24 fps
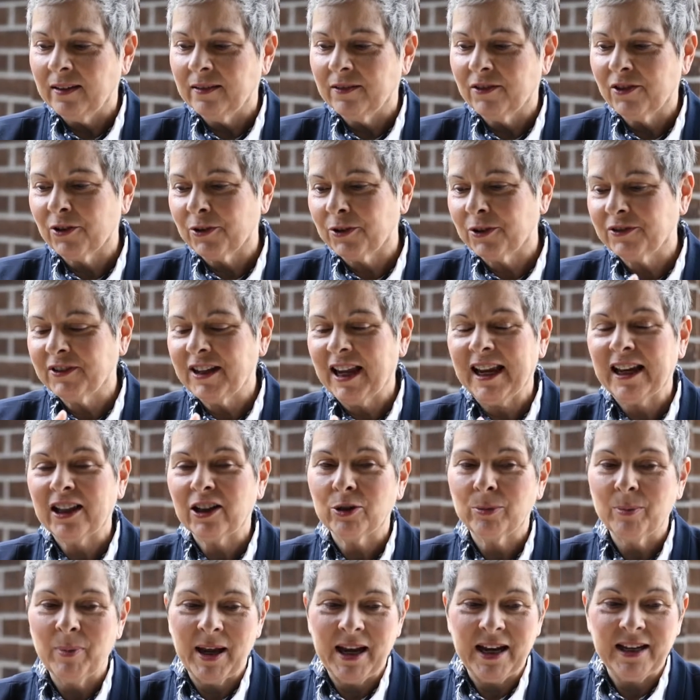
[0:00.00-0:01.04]
sort of
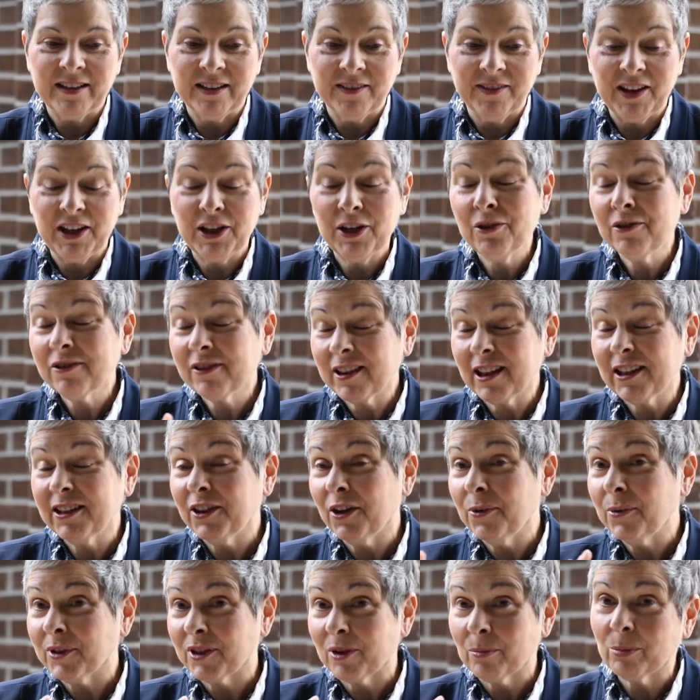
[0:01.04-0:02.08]
tailor-made, and they usually
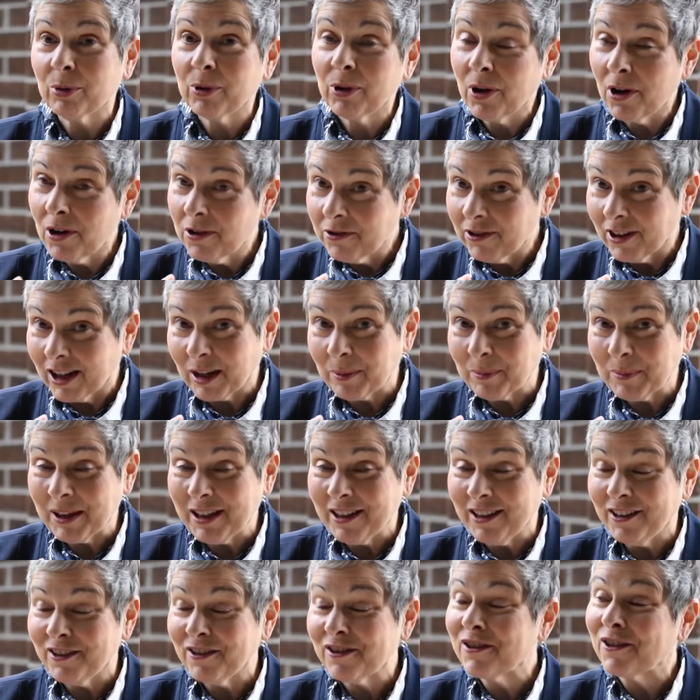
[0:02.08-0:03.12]
know what the program
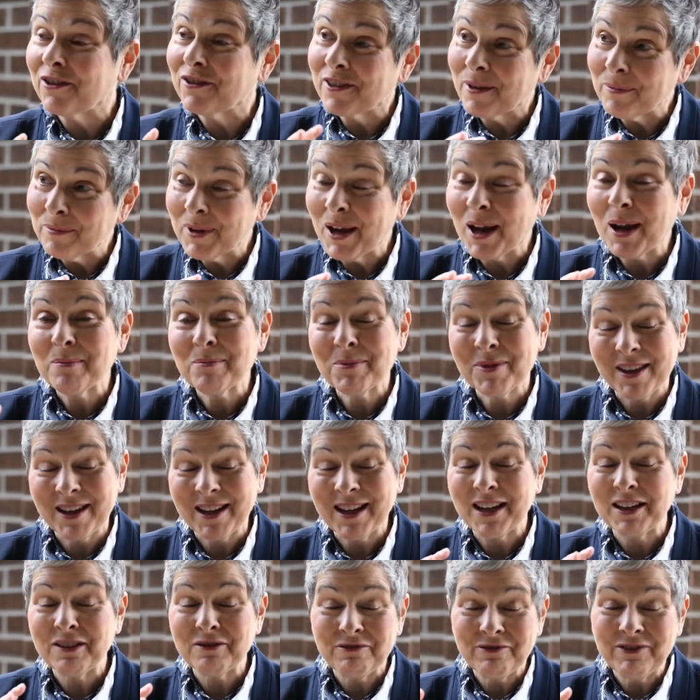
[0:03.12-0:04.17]
is, so sometimes they
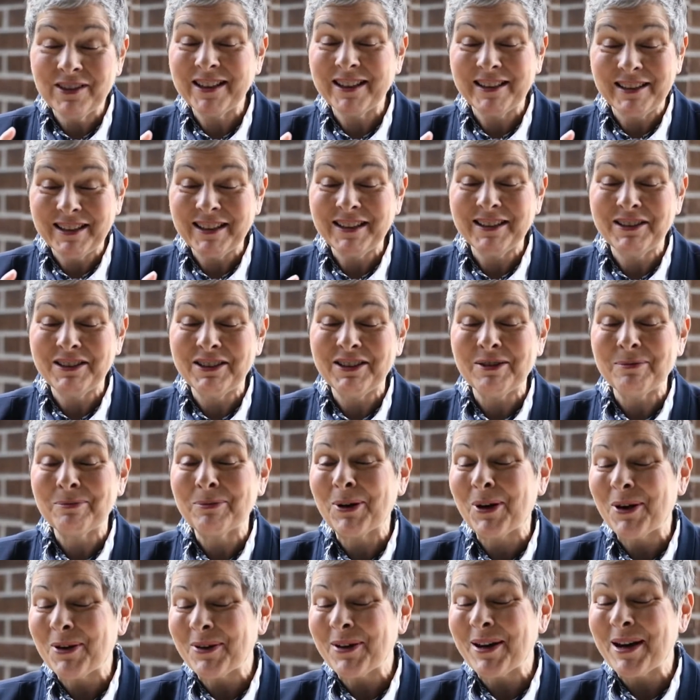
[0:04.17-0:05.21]
kind of fit it into the
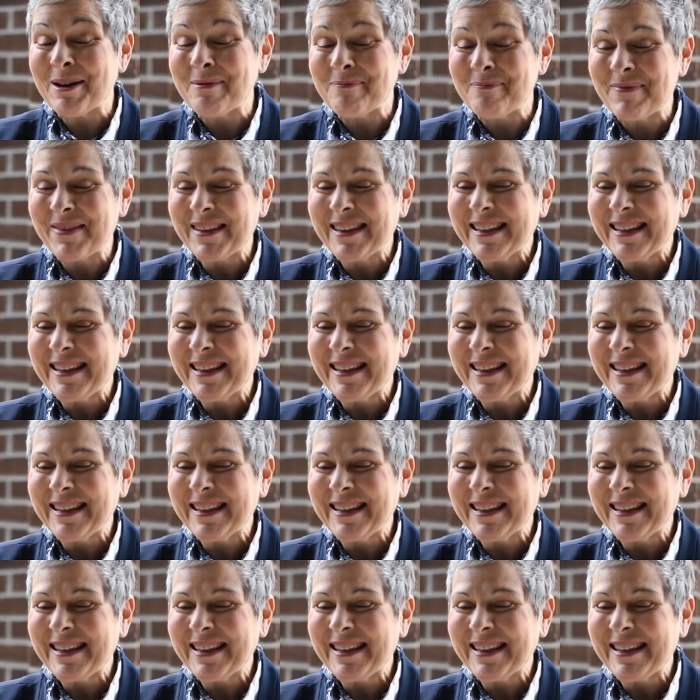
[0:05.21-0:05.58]
program